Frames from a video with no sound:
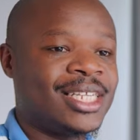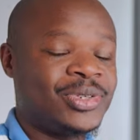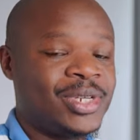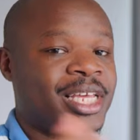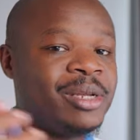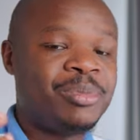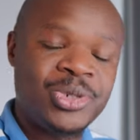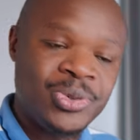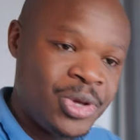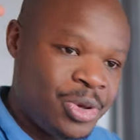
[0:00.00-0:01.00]
that will help
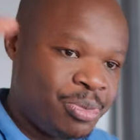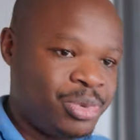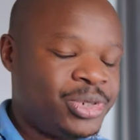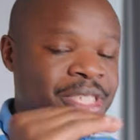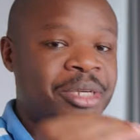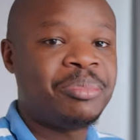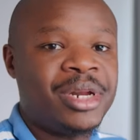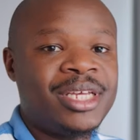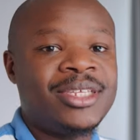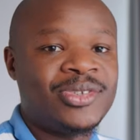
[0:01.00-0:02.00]
to push the
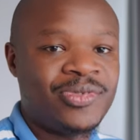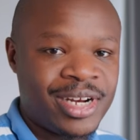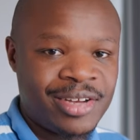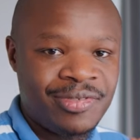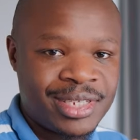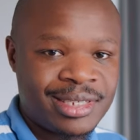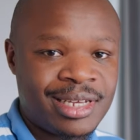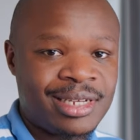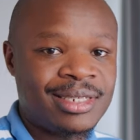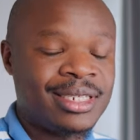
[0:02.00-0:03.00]
price of graphics
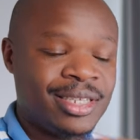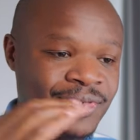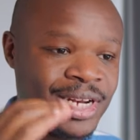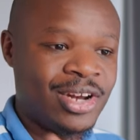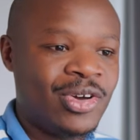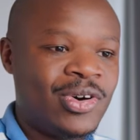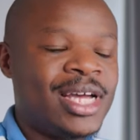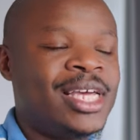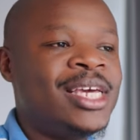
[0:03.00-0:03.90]
cards even lower.